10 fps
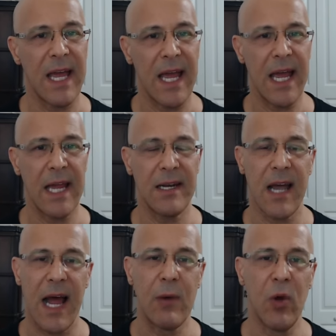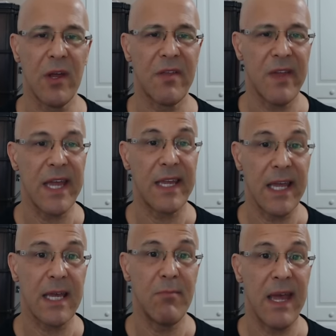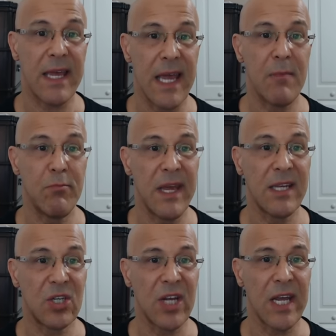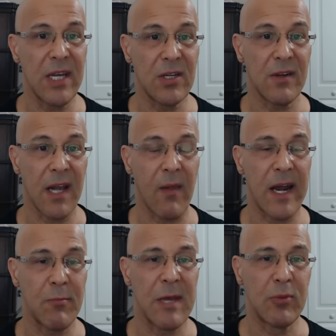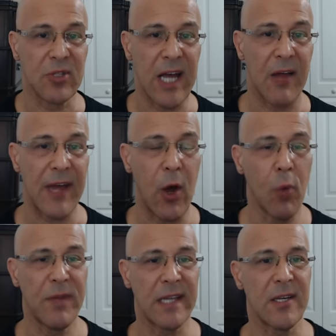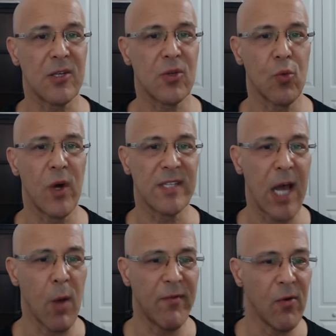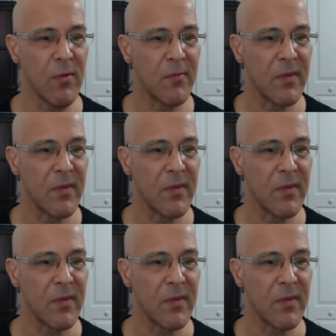and uh, i really think it can make a big change in a lot of people's health i hope that this was helpful